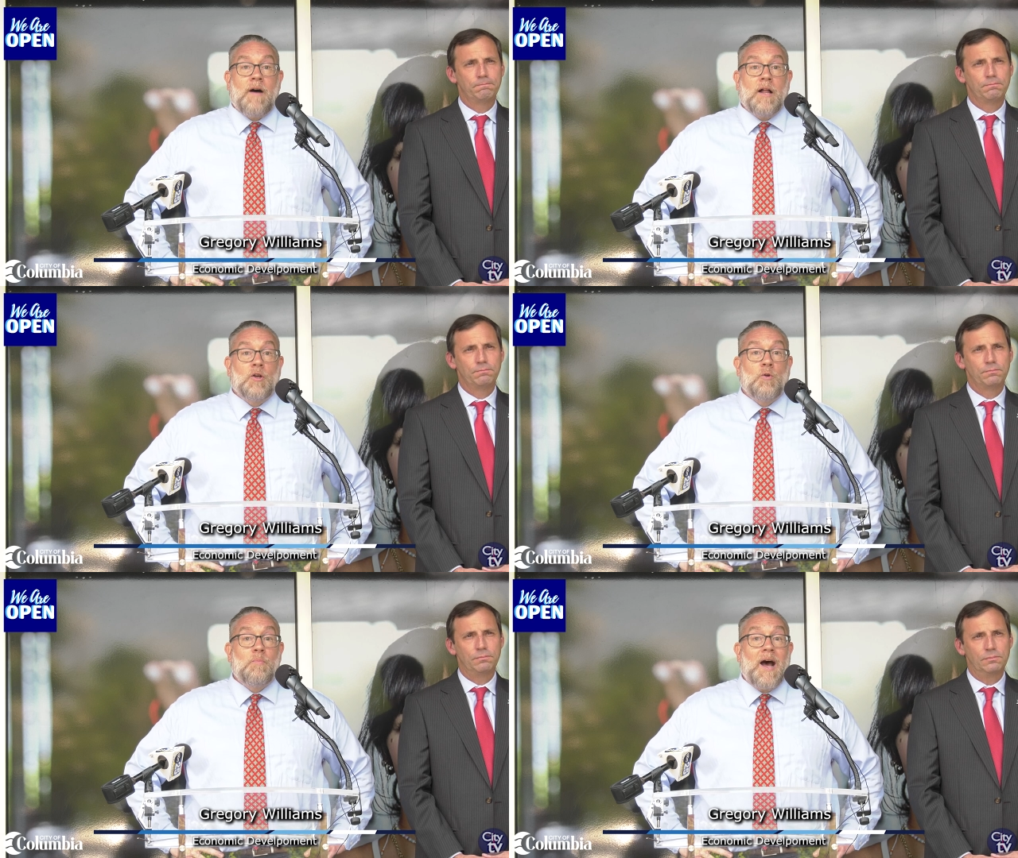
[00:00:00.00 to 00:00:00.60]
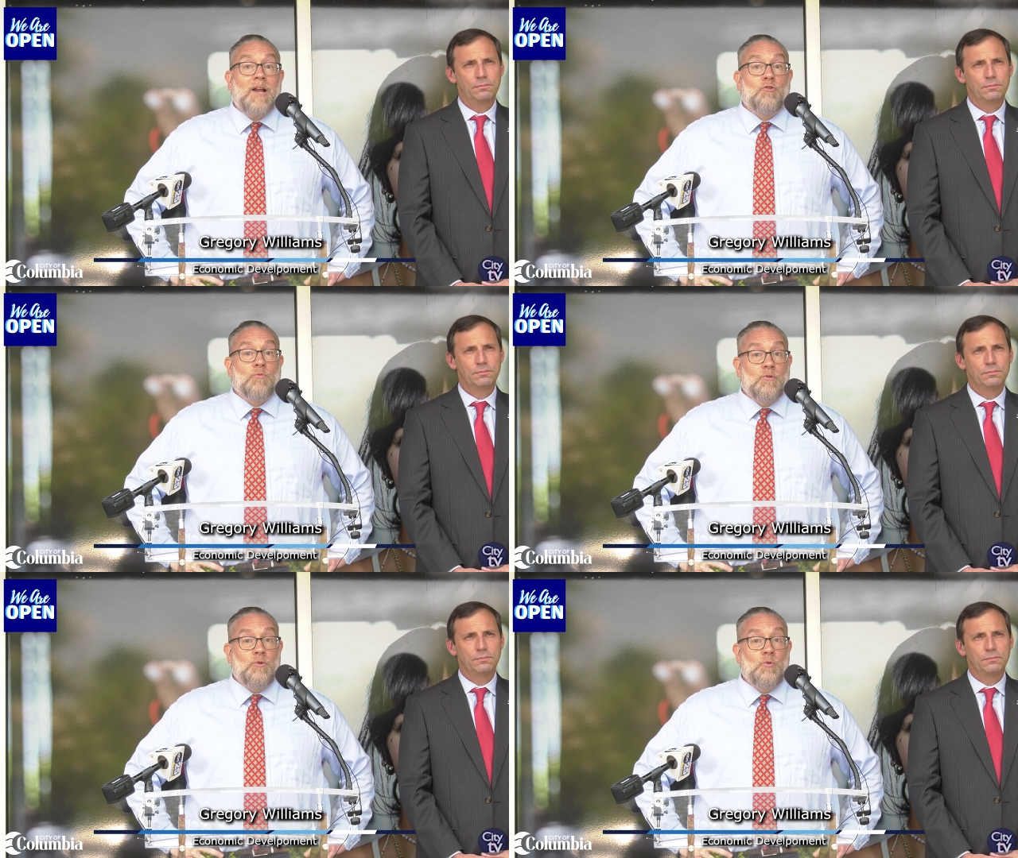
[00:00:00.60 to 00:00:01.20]
Speaker 1: followed by
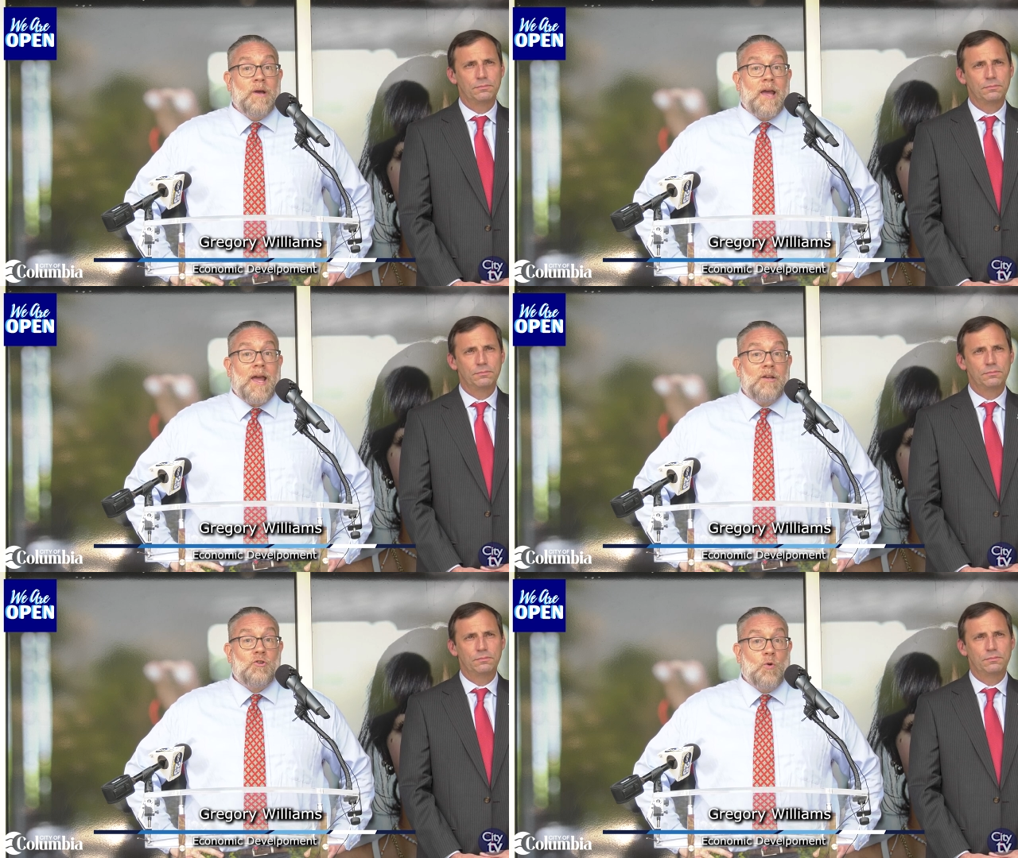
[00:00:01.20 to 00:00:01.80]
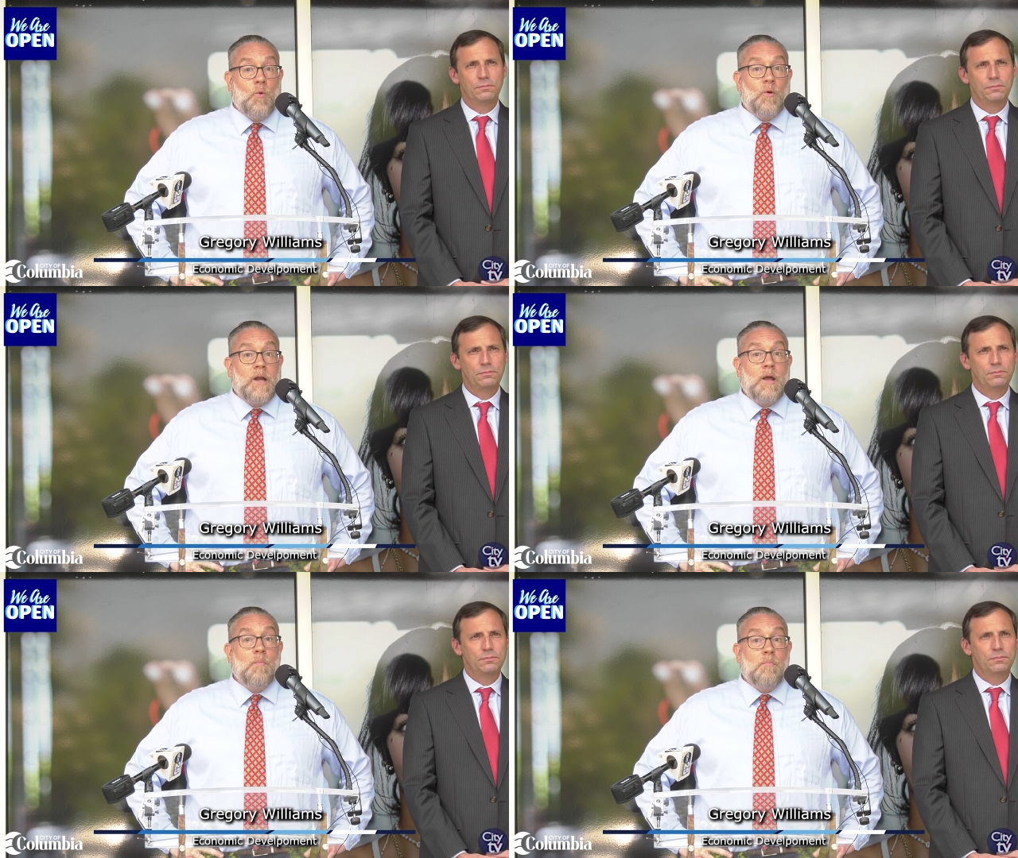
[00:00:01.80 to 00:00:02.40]
Drew and
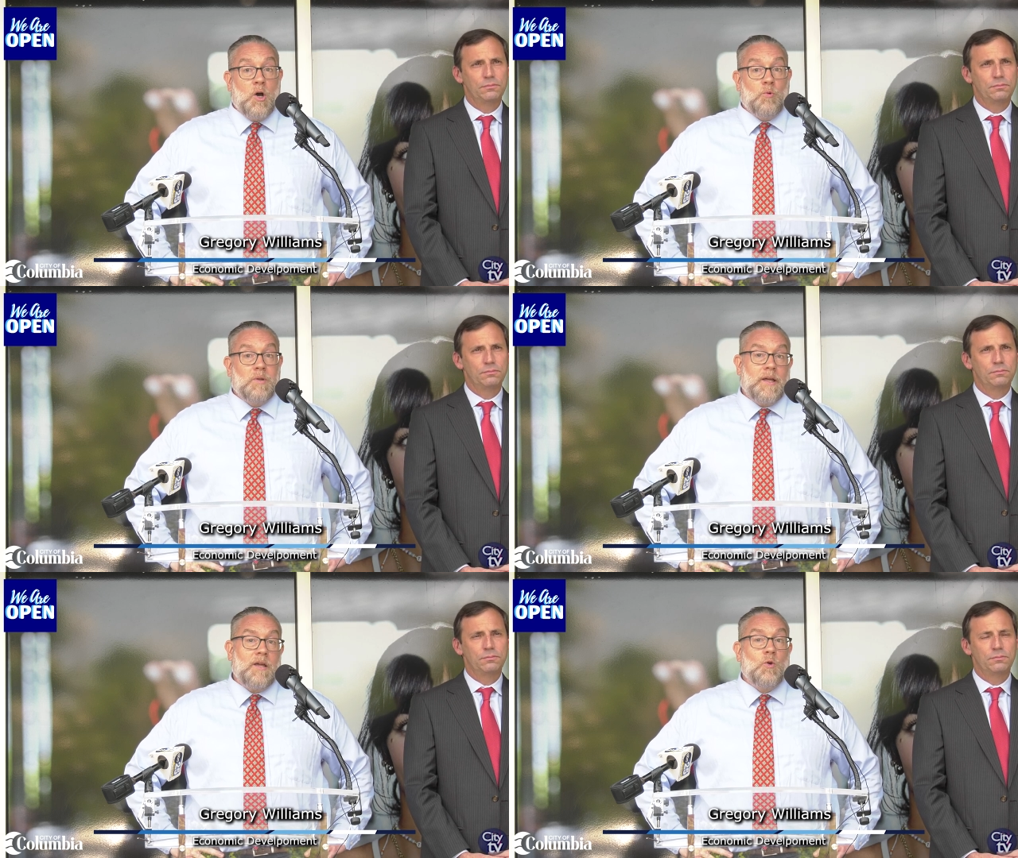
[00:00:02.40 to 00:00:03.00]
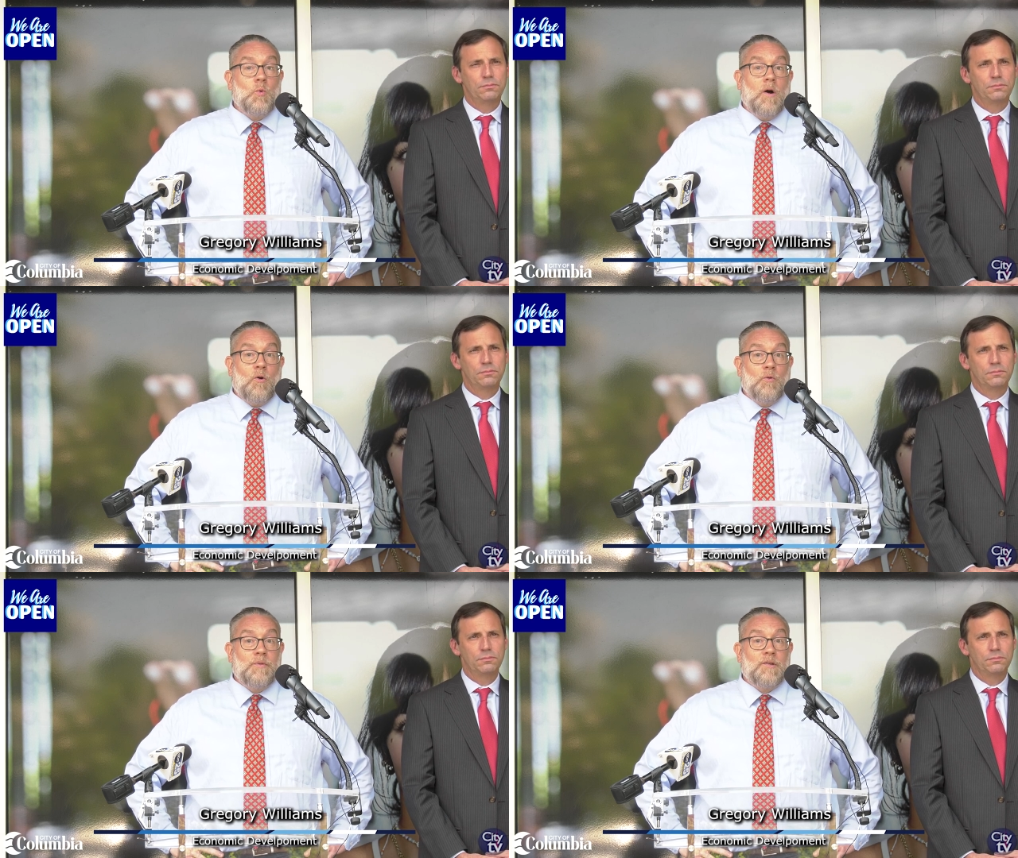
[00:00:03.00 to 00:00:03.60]
Tori Mobley, who
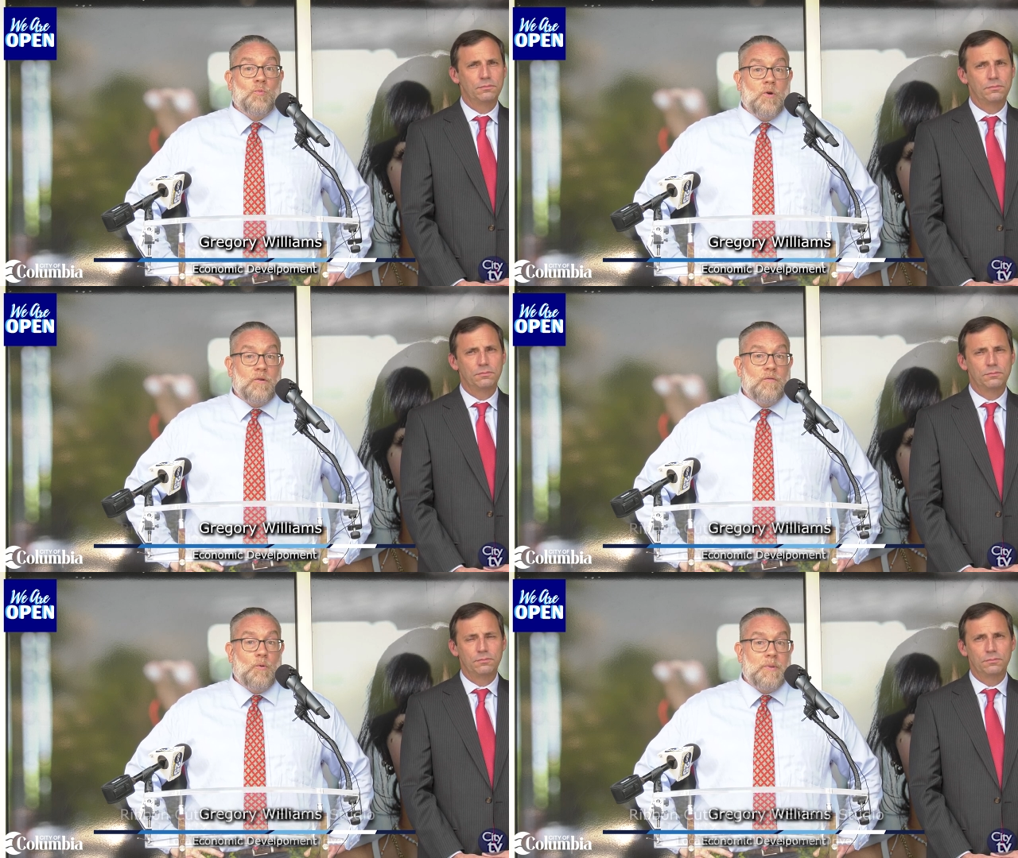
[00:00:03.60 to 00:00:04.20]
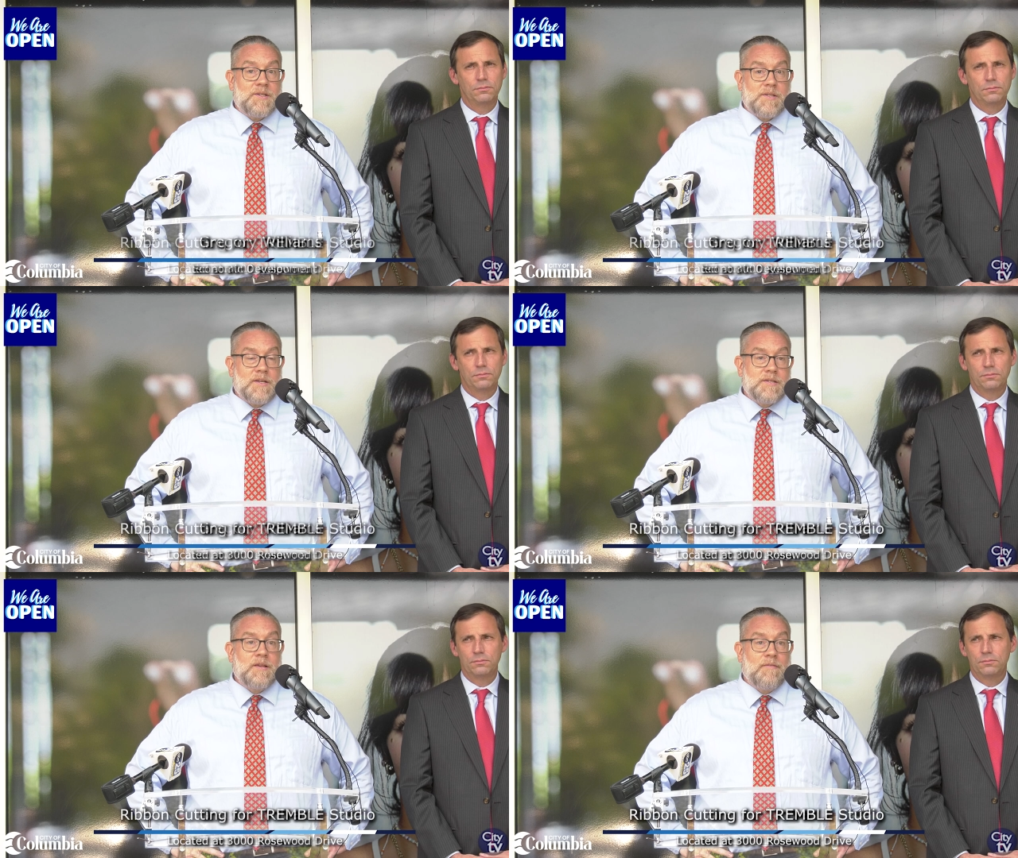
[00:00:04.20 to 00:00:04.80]
own this wonderful
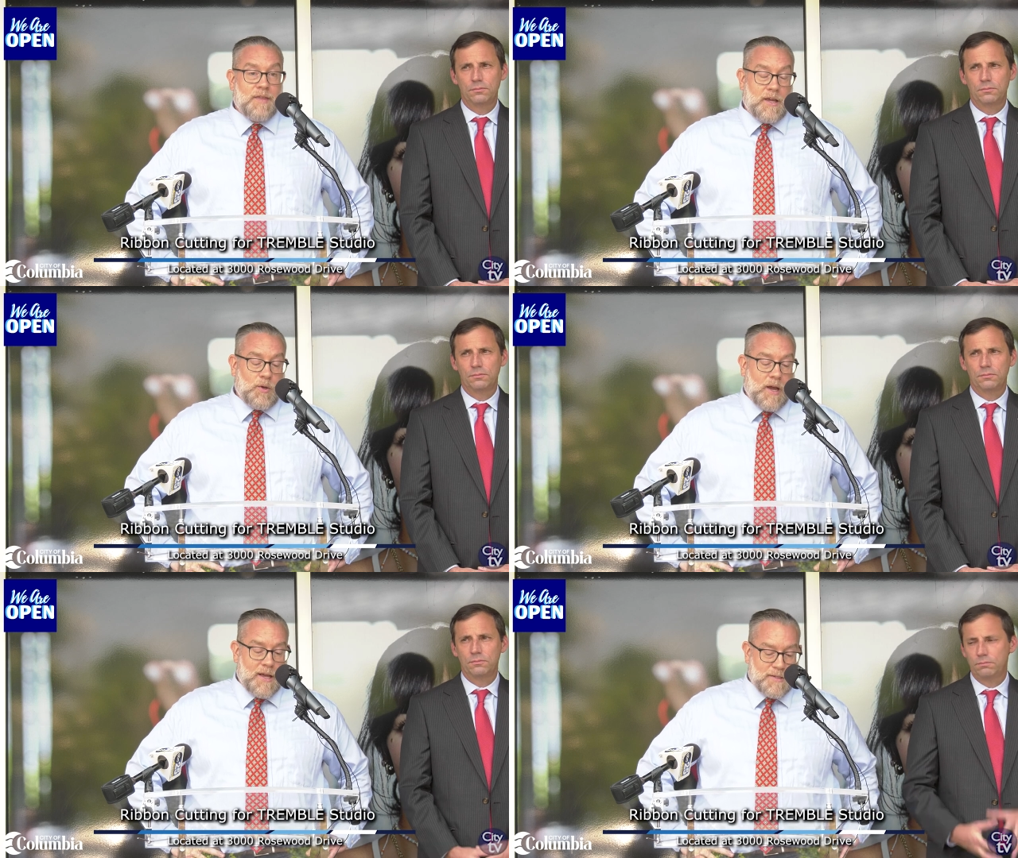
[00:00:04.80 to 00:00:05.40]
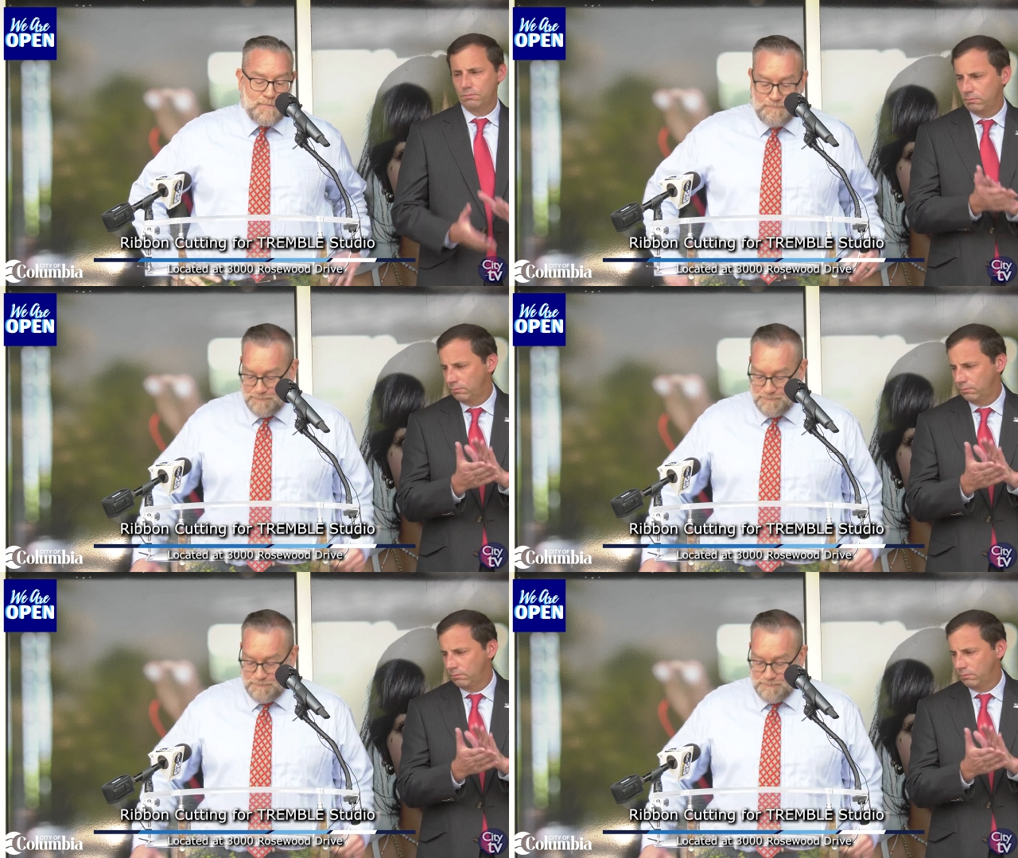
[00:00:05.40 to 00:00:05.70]
business. Thank you guys.